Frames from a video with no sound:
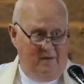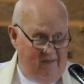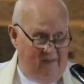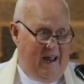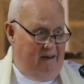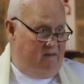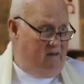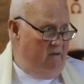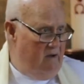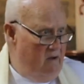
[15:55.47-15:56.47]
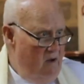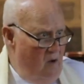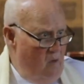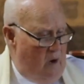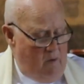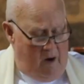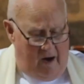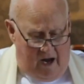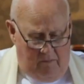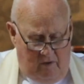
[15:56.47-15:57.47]
That is living, when we are
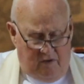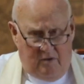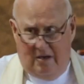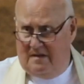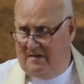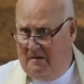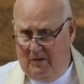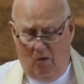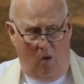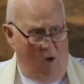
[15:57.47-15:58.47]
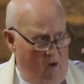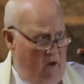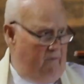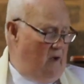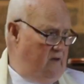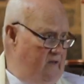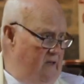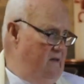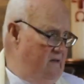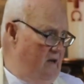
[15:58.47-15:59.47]
able to exhibit all of those
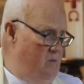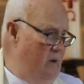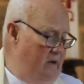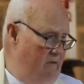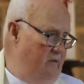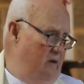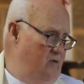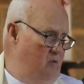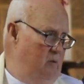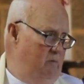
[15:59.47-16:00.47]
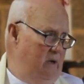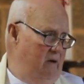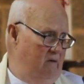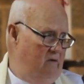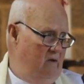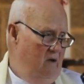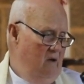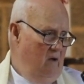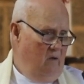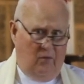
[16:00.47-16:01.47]
things that we are given as human beings
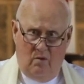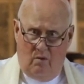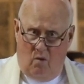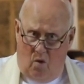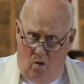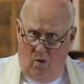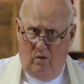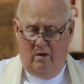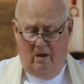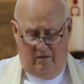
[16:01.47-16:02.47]
through all the